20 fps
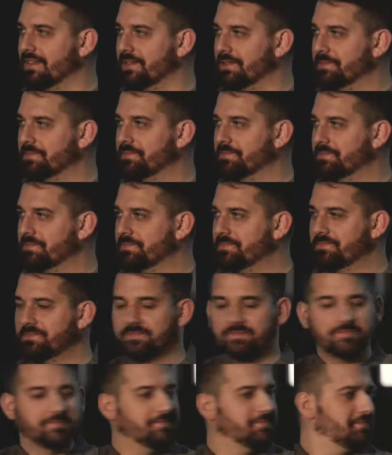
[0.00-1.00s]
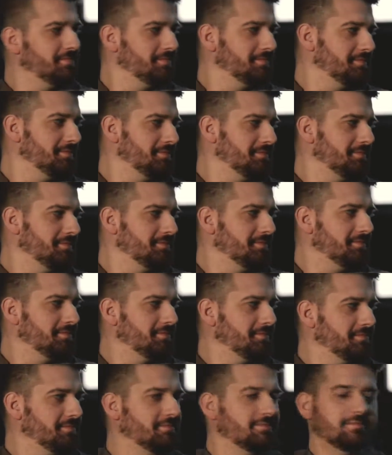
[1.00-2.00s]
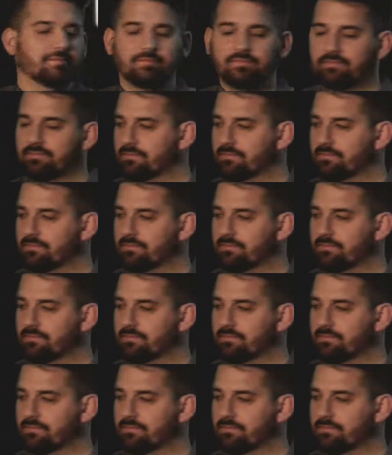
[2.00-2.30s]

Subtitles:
I don't last past 9 p.m. really.